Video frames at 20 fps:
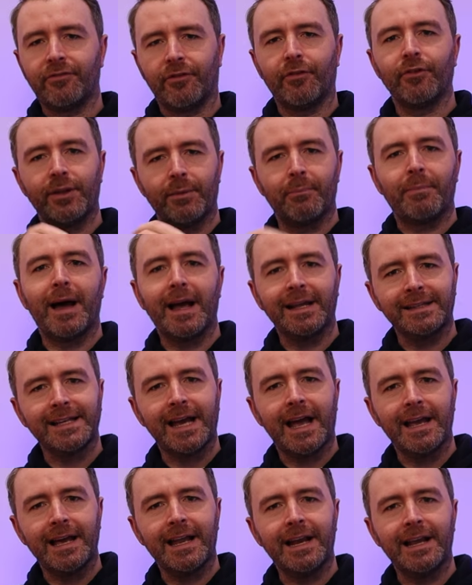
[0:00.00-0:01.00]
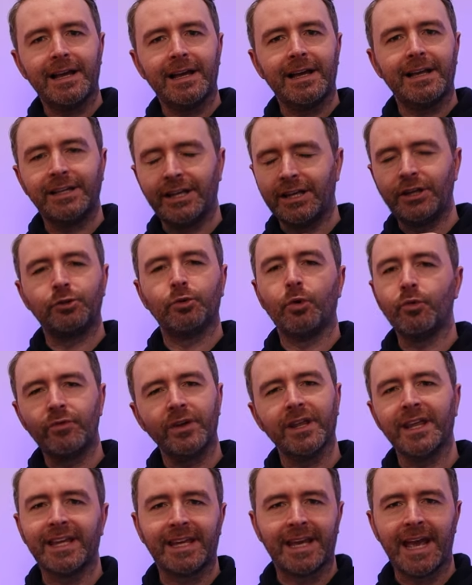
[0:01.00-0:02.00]
for the bad guy in it. You don't
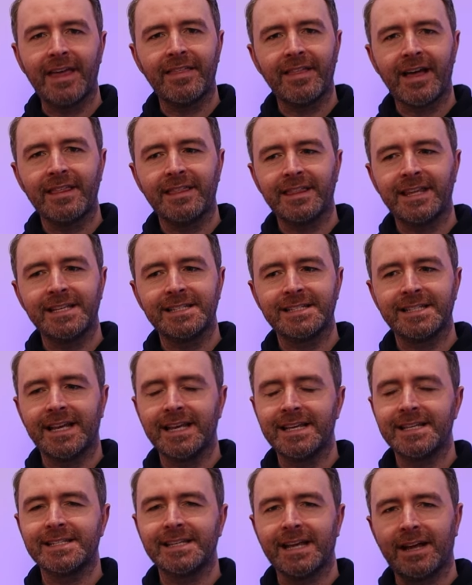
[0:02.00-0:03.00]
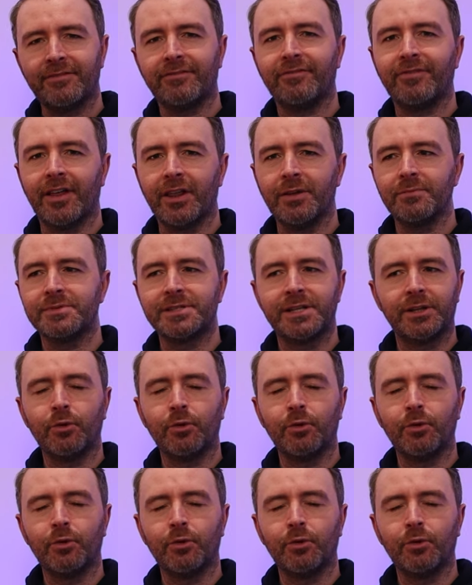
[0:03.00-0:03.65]
really get that these days in films.